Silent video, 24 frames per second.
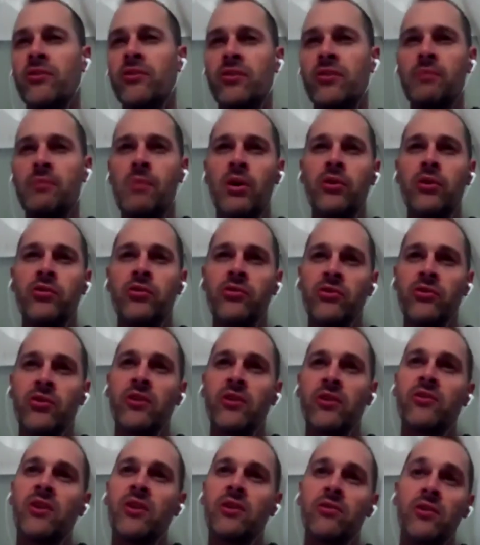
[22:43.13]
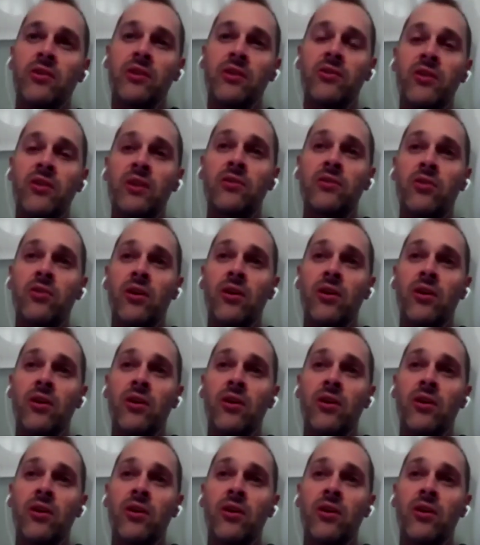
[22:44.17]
emotions, etc., etc.